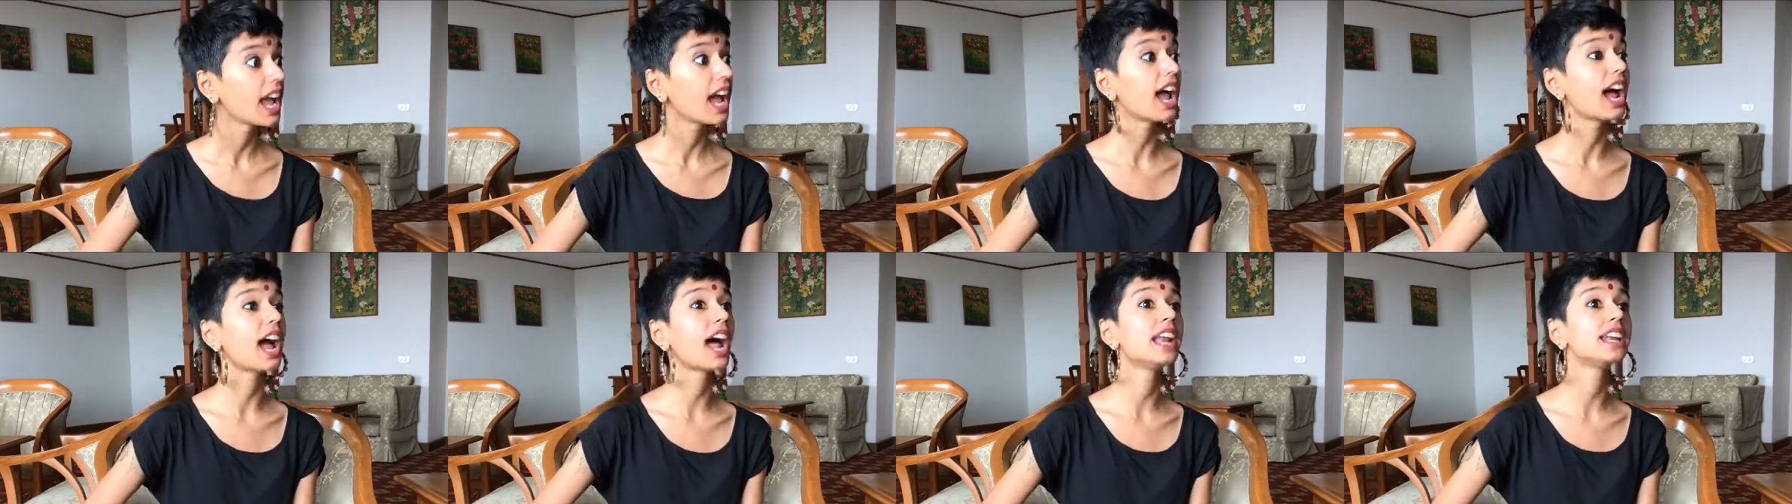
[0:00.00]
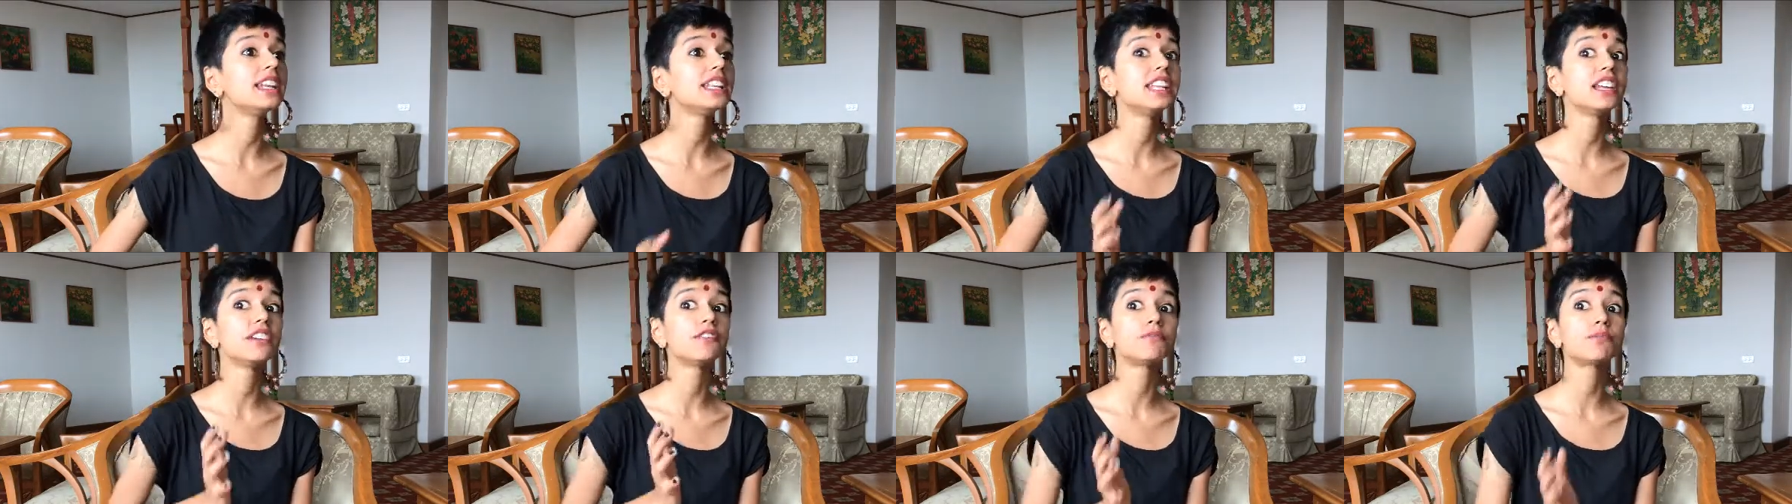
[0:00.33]

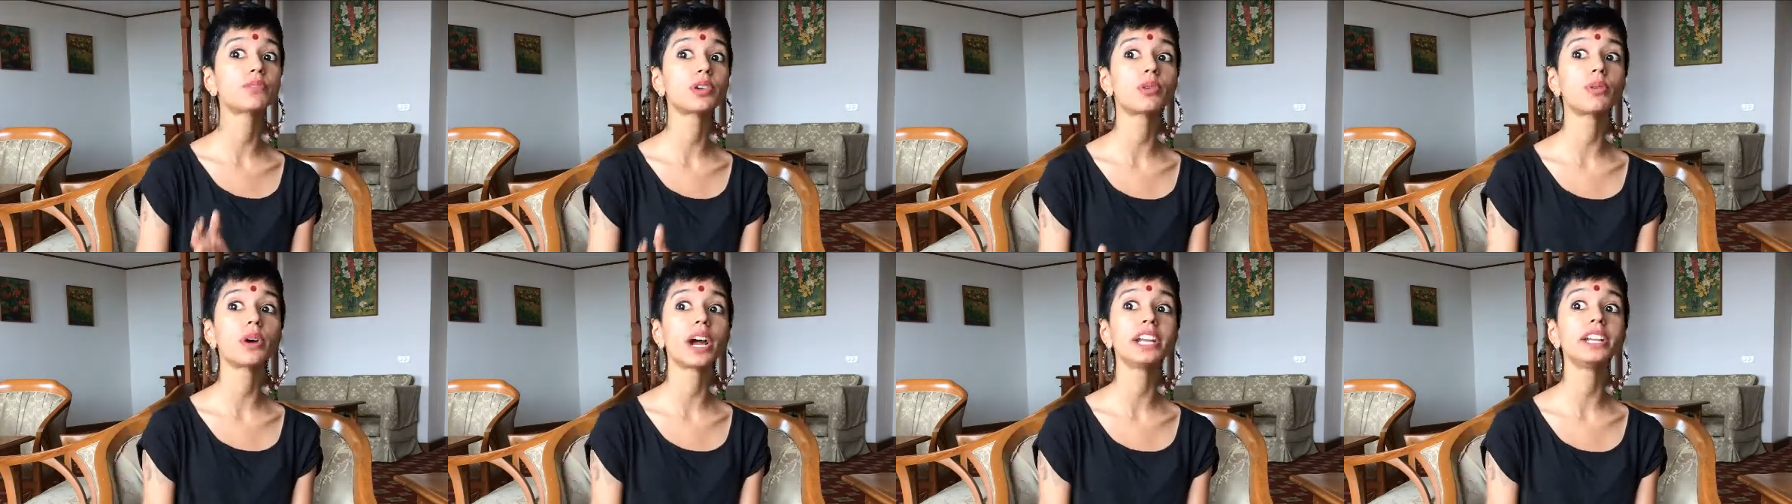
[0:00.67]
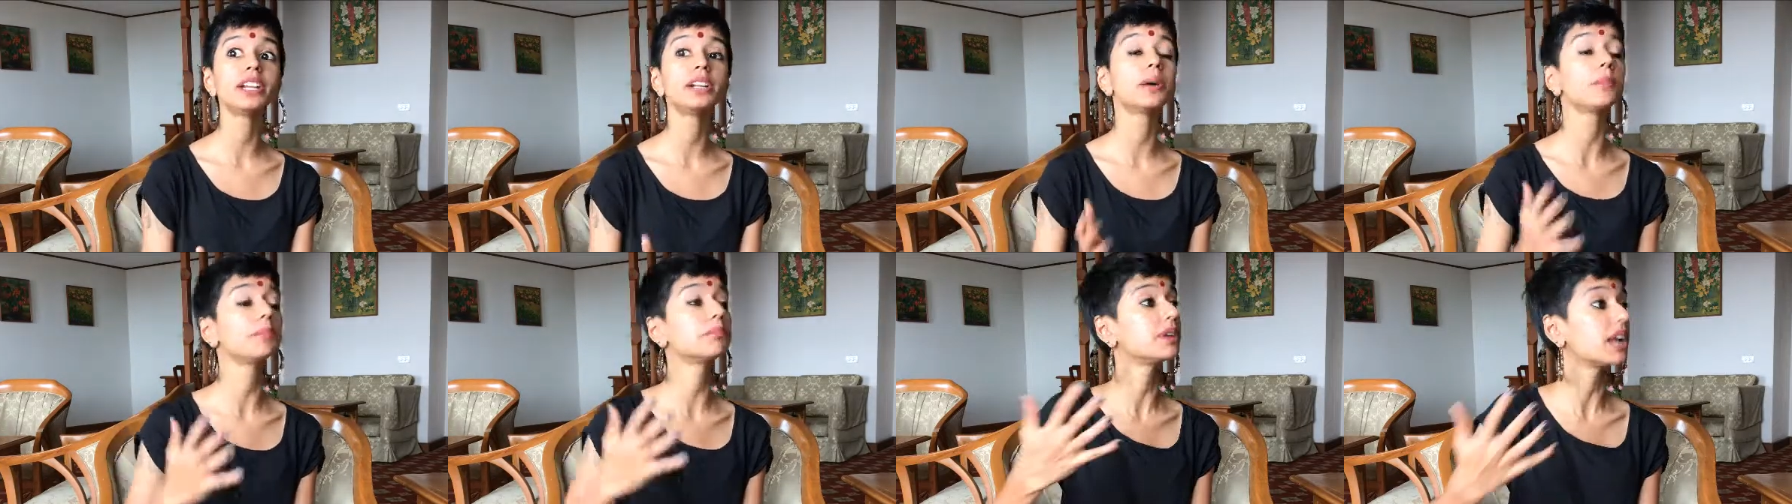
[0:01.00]
and they've
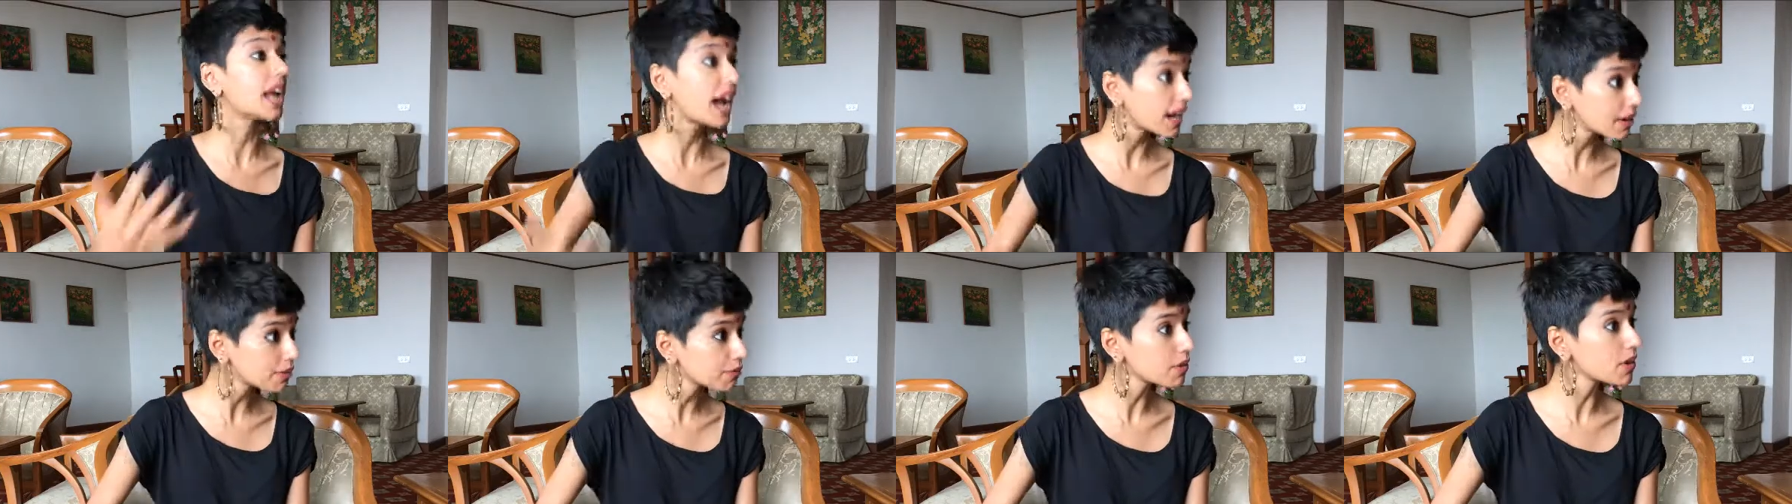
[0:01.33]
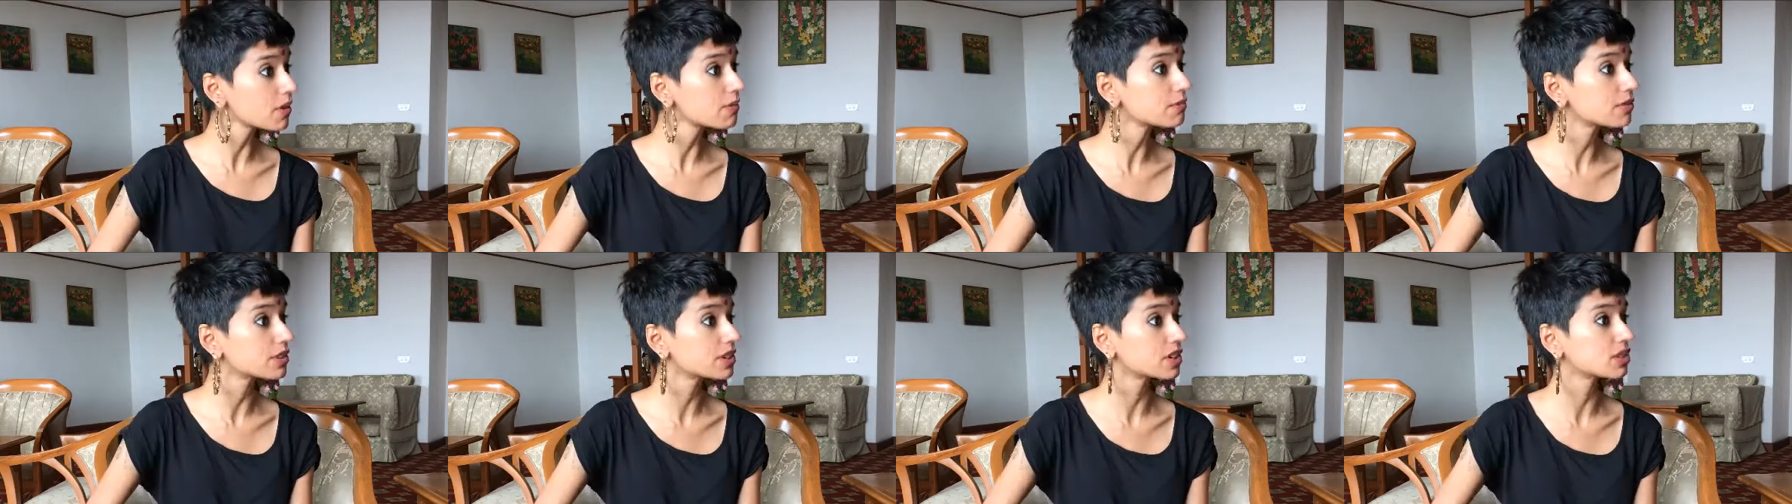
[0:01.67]
provided a
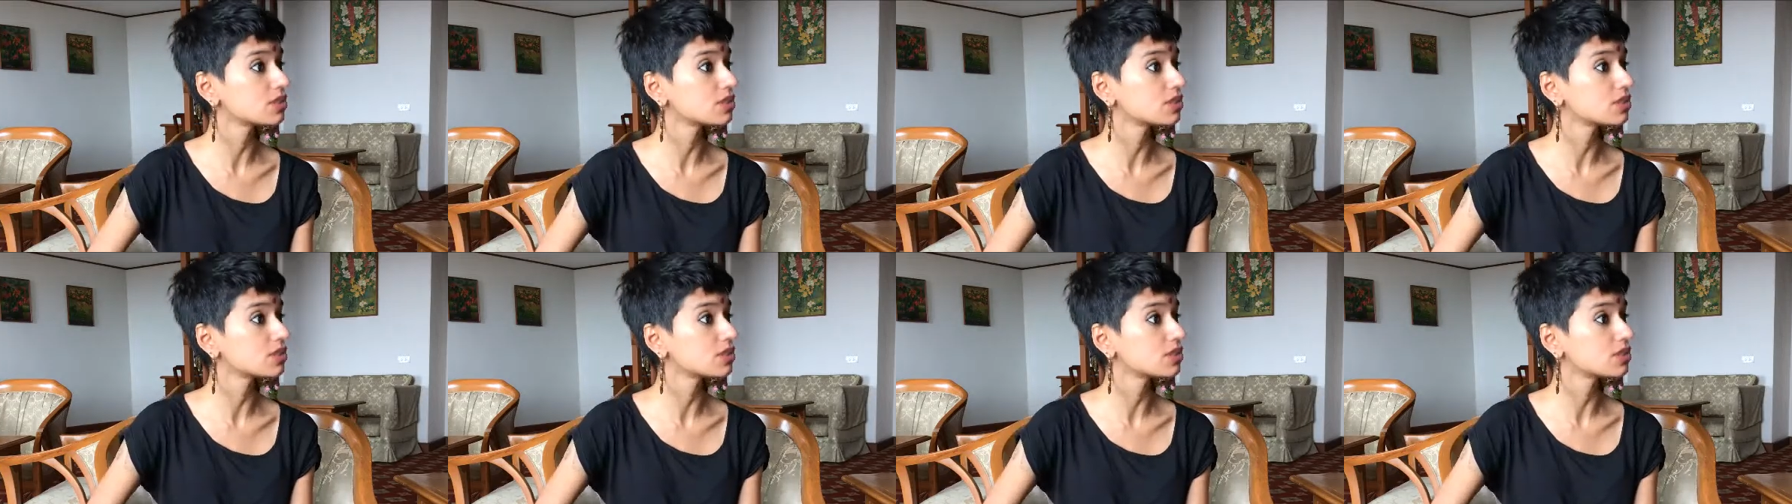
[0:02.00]
platform for